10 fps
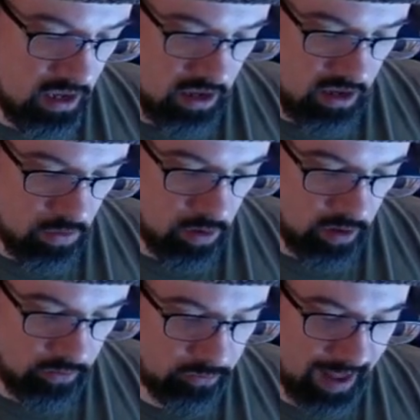one of the
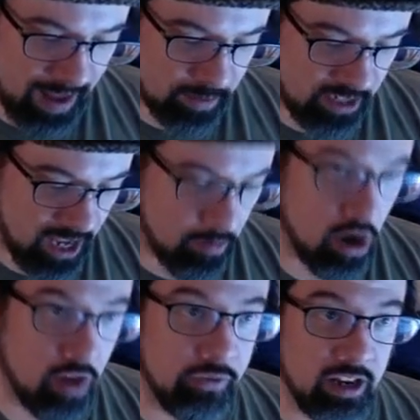flaps came
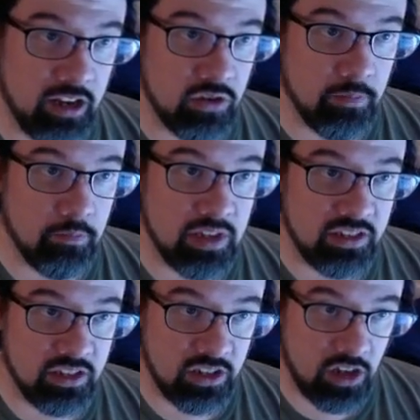off and I used a
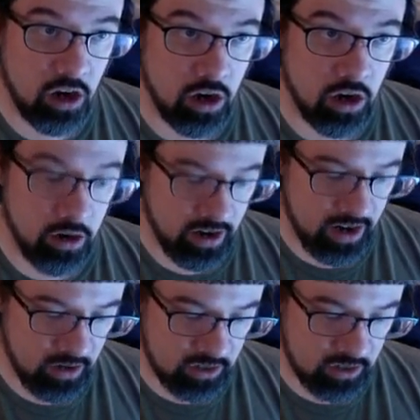business card, and I also had to